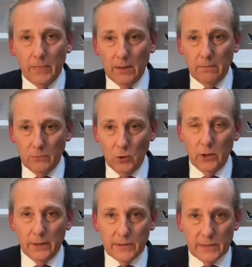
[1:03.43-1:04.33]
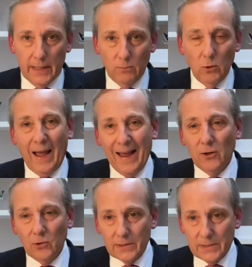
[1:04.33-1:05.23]
you're going to say, well, hang
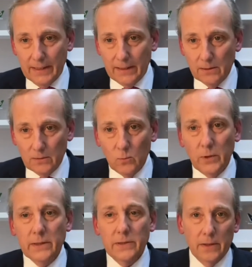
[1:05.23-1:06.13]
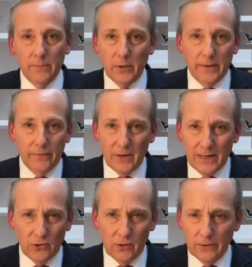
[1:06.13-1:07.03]
on a second, we deserve
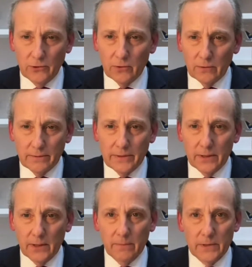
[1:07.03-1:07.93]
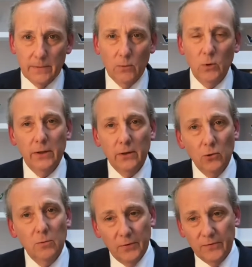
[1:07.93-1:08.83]
preferential insurance terms. I mean, we're the
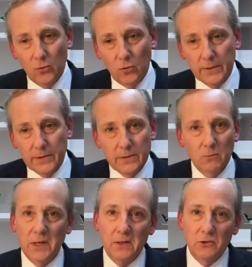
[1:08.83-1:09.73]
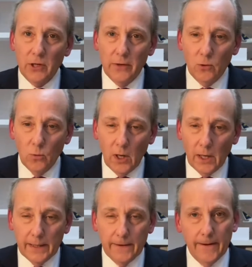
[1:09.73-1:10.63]
good performers and we can show you why.
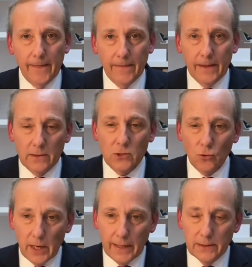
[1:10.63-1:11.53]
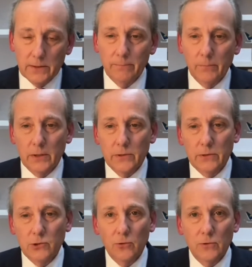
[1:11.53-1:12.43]
And that's great, because
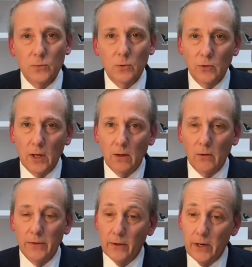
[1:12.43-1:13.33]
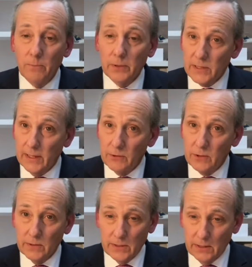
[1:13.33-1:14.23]
insurers will rely on their own
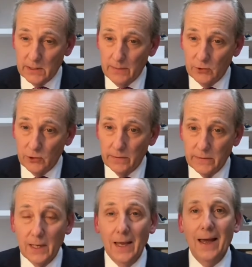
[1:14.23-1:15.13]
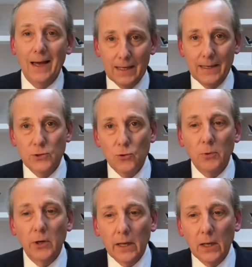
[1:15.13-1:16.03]
perceptions and assumptions unless you
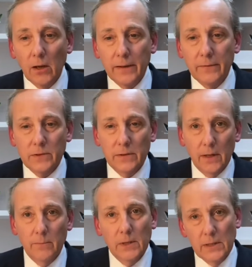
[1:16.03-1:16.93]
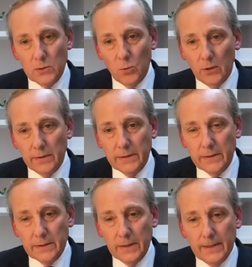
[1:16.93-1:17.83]
bring alive to them these qualities.
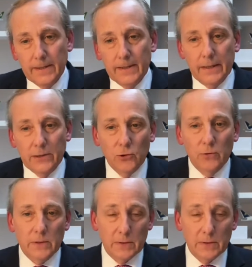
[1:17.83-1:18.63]
Insurance